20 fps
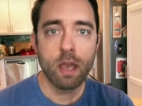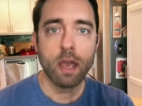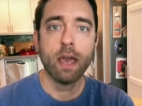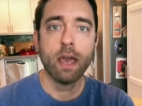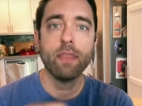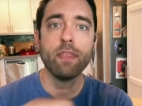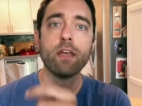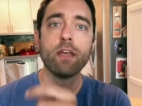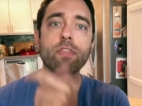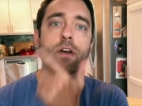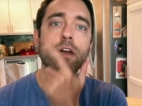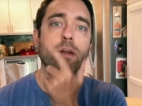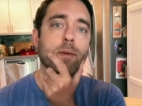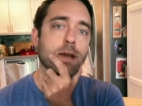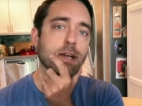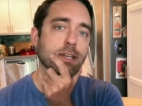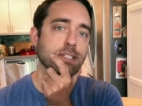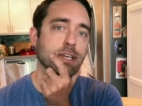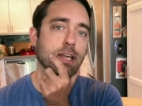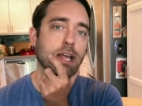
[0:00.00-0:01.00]
And then I thought about it
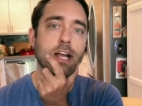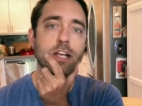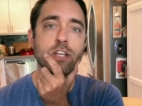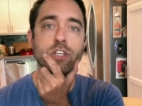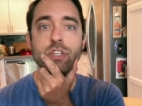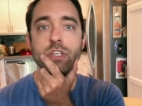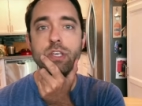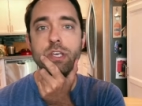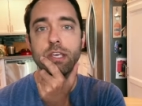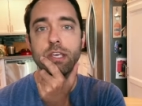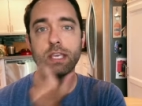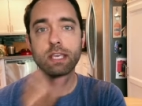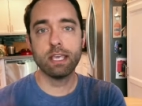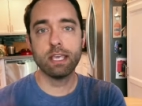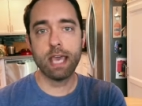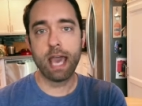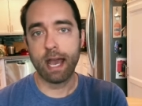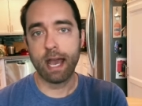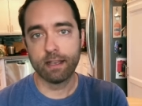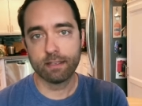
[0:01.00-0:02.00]
and I said, Actually,
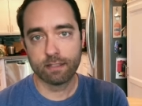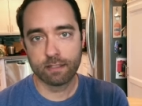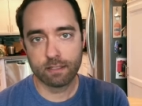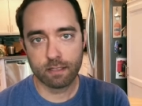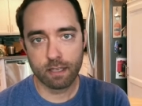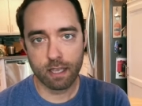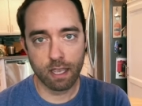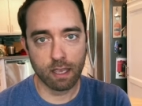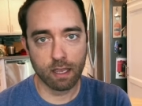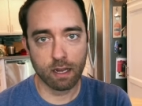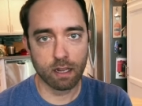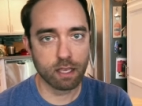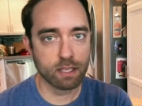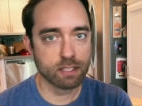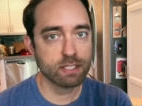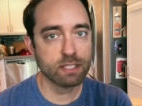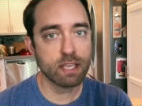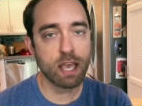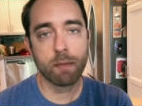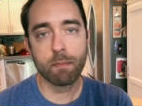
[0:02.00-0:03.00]
yes. And I
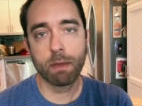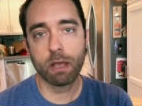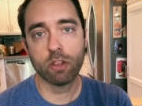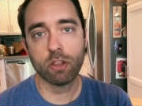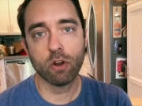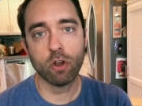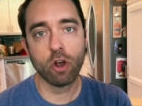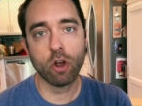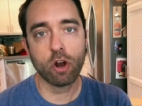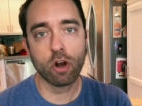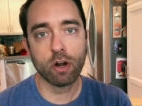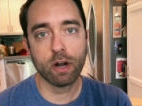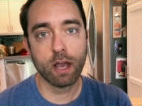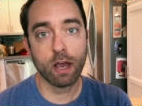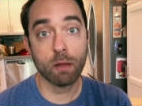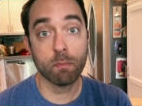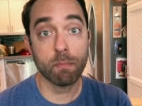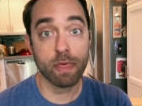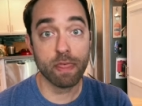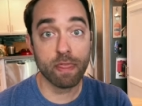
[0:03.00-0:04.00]
sang my little heart
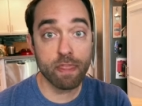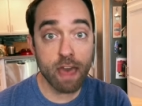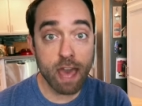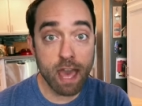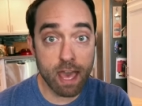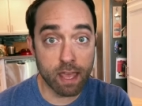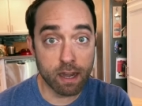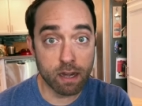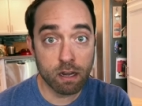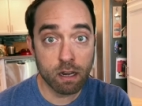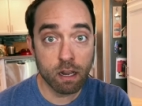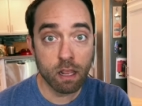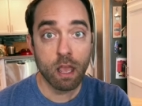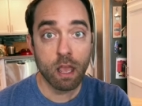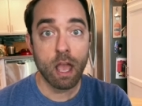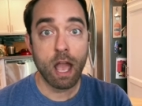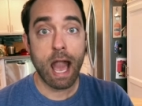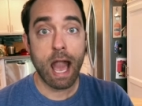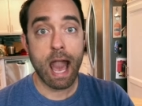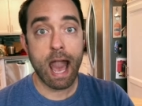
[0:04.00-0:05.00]
out. But then
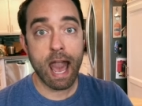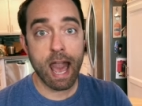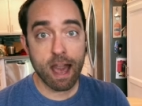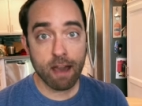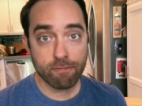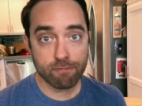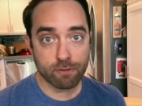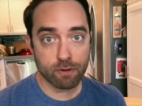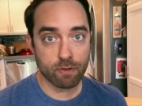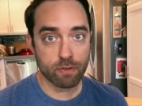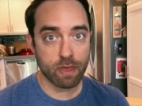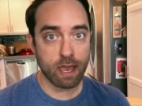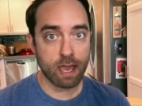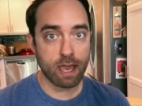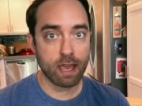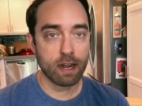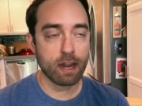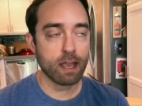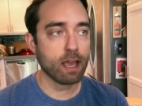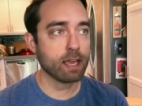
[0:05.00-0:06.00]
after
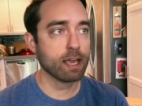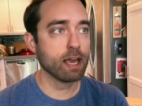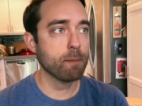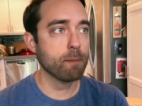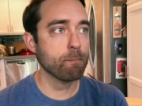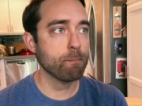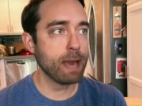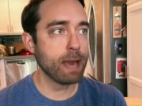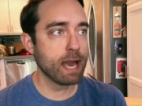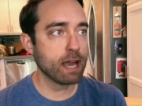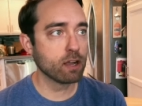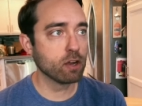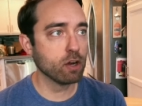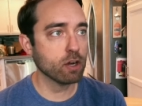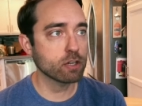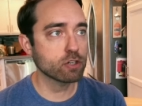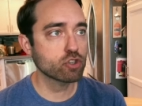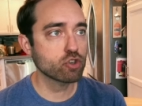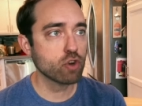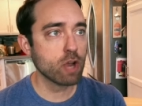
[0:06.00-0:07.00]
that, I got back
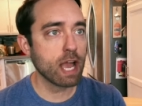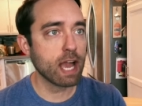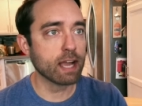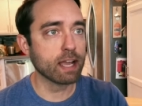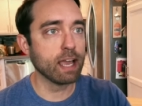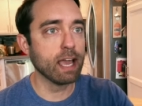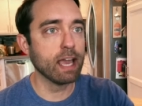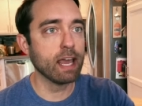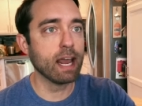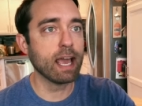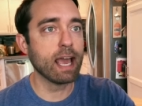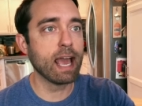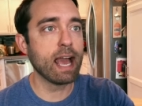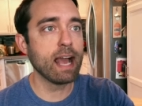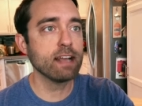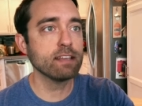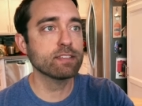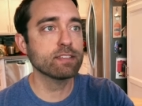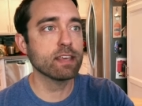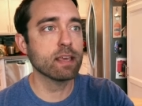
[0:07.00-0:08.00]
on track and I
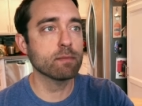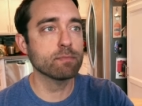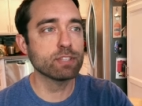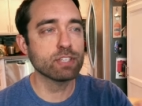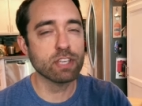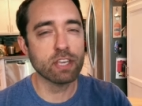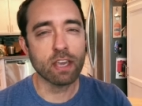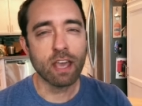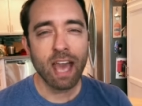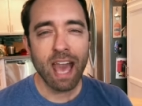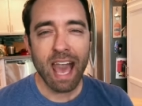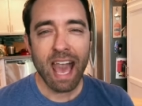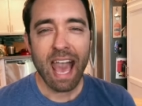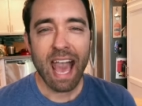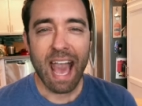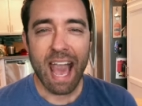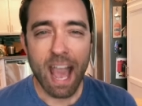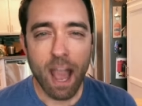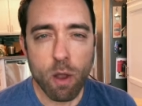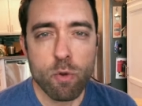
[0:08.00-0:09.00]
asked the MC,
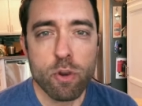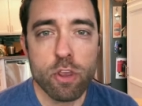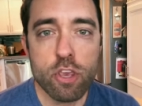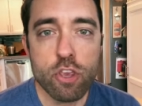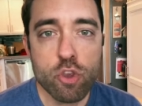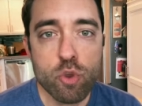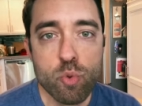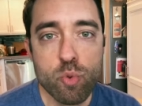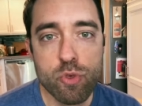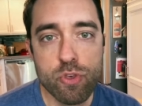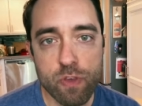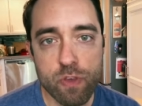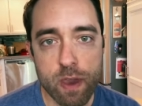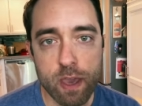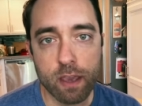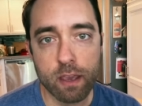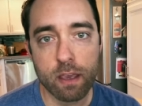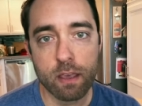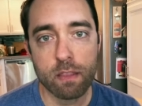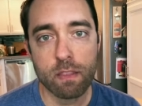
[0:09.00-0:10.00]
How do you
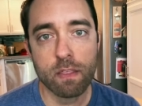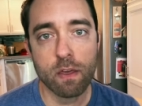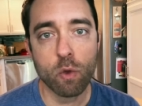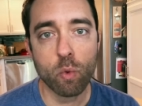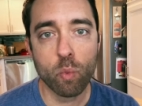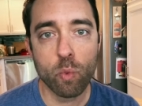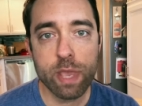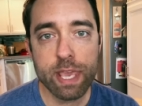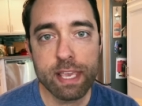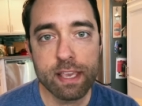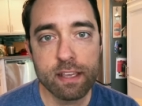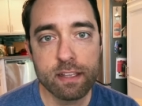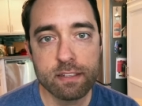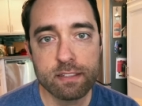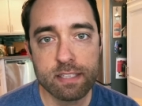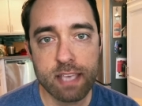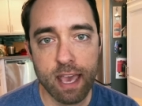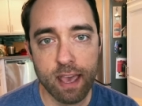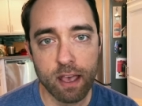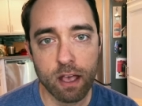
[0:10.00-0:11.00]
think that we can
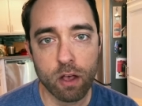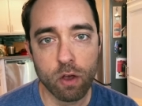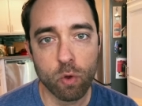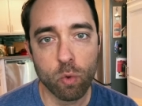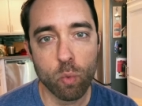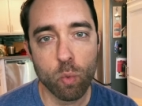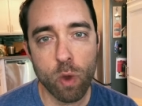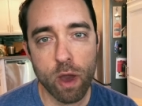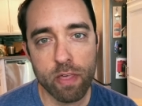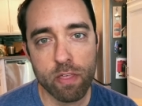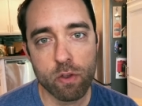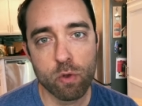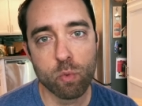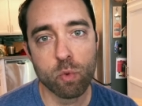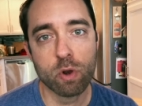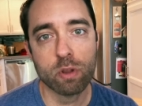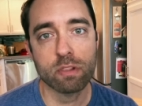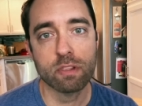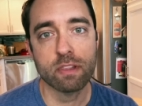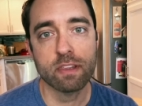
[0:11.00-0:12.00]
tell whether
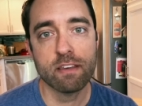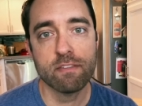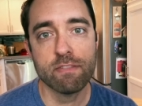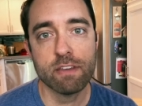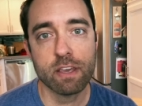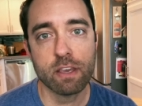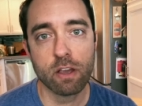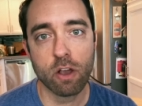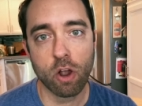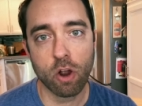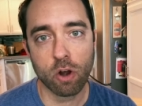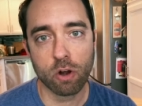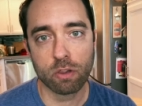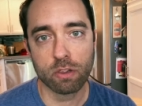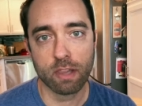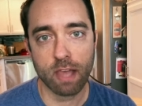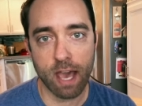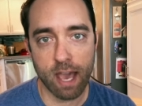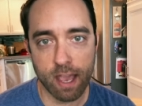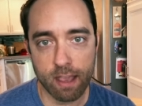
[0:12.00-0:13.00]
we're living our
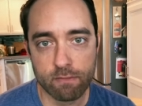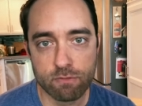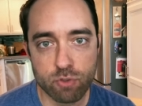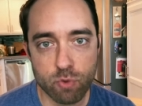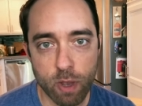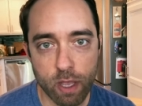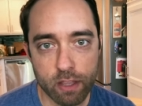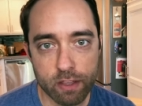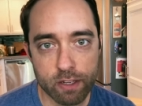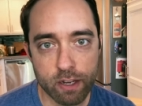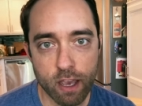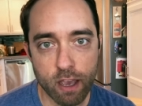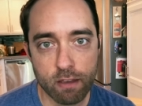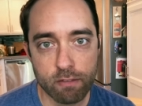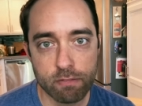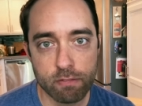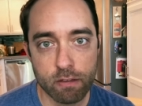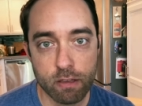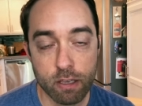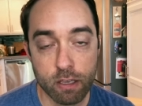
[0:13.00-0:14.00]
lives well
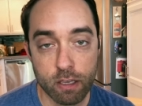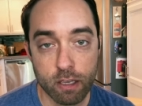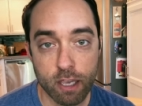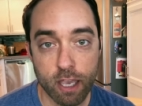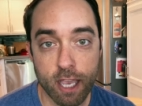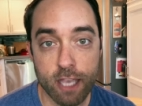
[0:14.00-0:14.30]
enough?